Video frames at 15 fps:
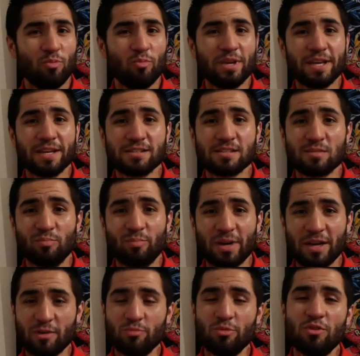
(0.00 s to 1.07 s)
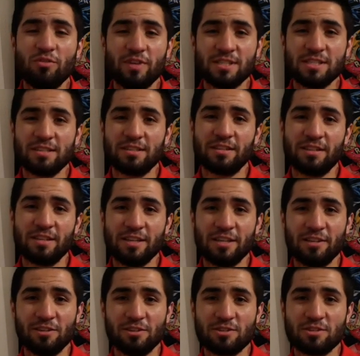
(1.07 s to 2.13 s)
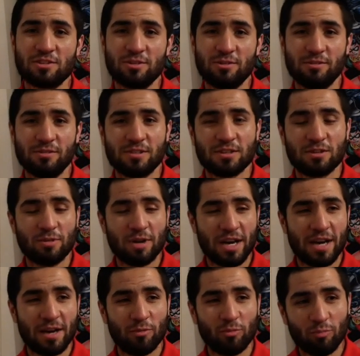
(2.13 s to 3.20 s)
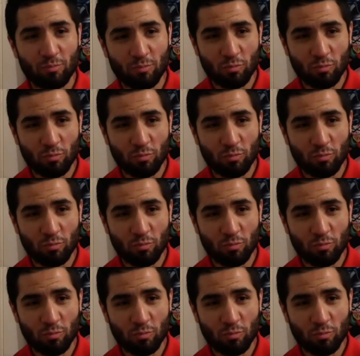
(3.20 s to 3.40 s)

we get some better movies into theaters soon so I